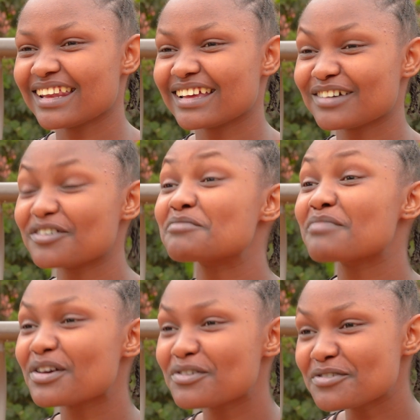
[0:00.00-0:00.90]
like on
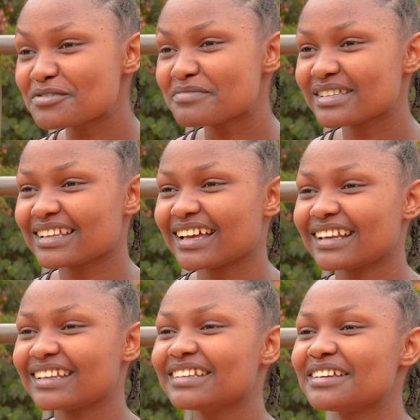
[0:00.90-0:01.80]
my own
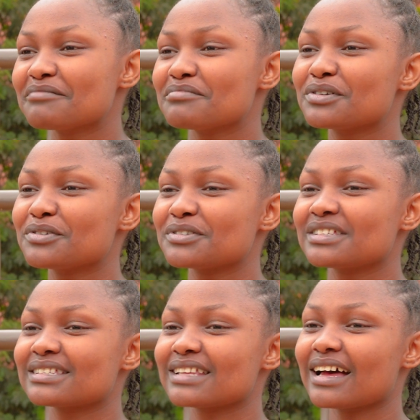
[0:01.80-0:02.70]
basically,
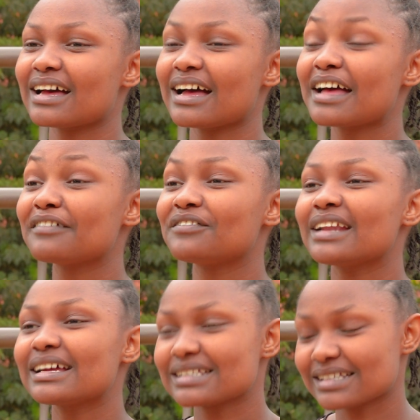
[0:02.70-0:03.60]
because I have
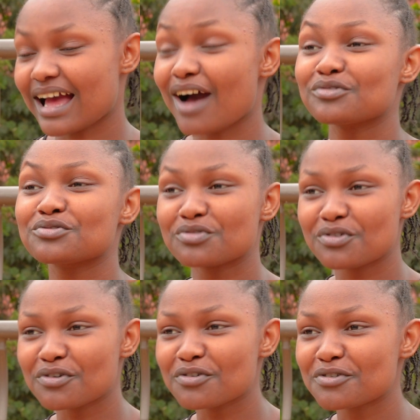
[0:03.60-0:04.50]
learned how to
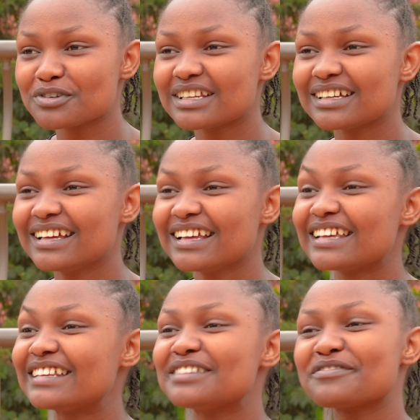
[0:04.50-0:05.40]
code
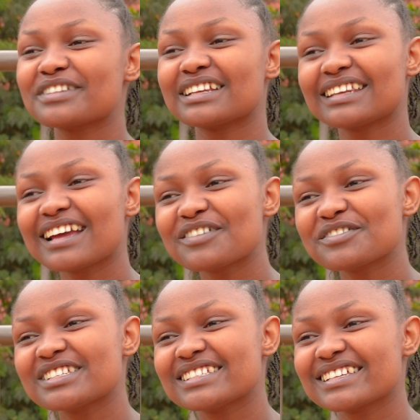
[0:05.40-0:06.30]
in different
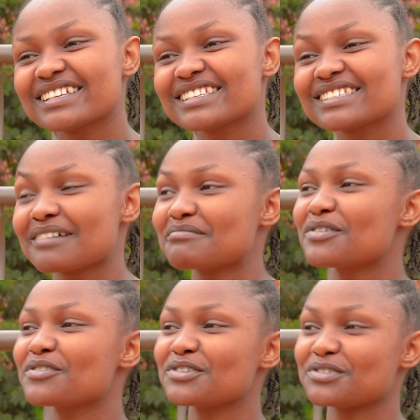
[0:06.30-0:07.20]
languages. I'm
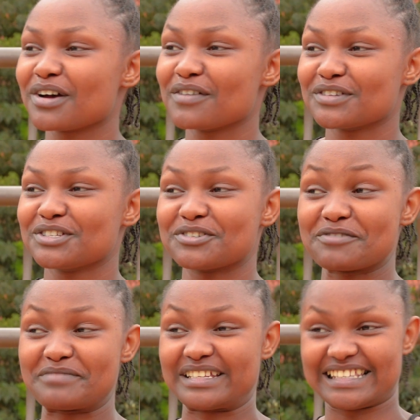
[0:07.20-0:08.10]
not going to have a
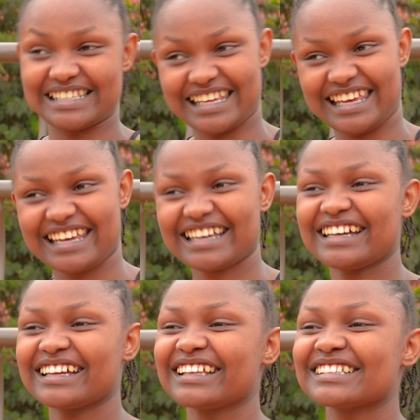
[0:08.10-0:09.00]
job in tech,
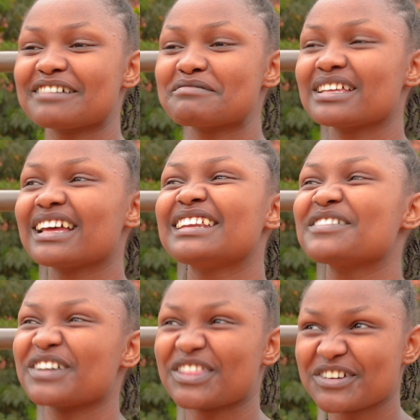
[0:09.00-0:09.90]
something I
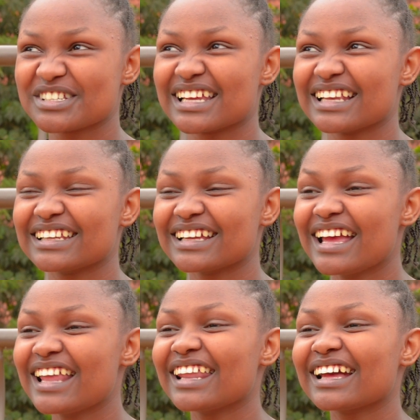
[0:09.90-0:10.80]
never thought
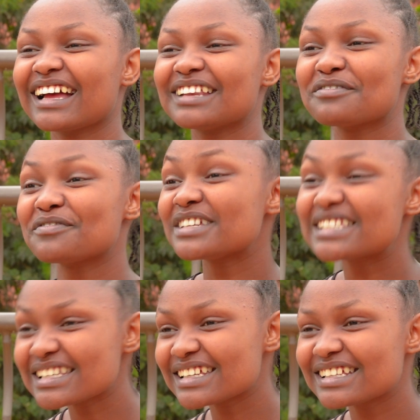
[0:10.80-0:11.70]
I'd
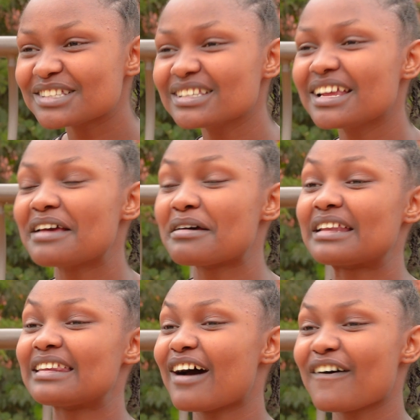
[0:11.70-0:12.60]
fit in,
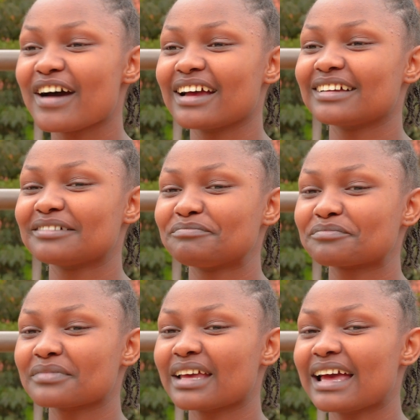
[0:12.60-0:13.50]
and now
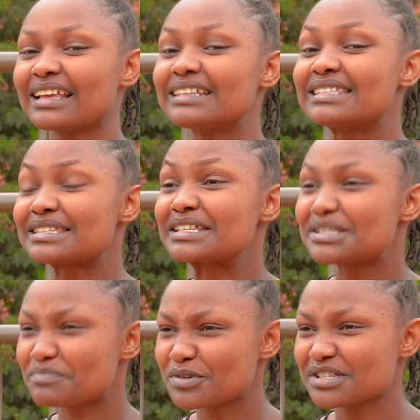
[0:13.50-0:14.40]

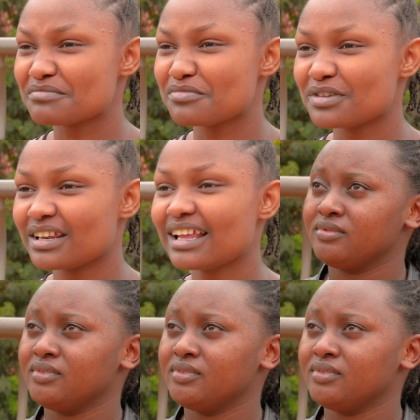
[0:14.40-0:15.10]
it's possible.